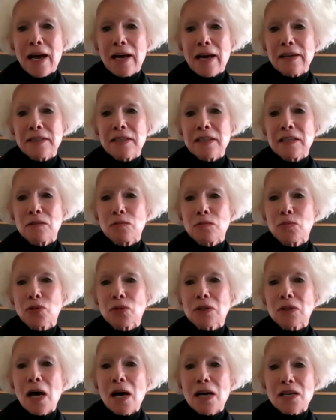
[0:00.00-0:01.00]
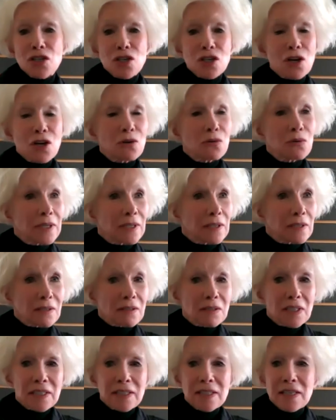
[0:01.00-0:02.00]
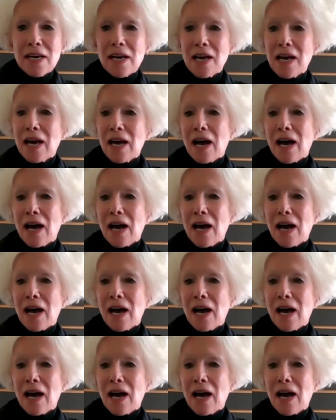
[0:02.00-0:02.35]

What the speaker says: and in Bellagio, Italy,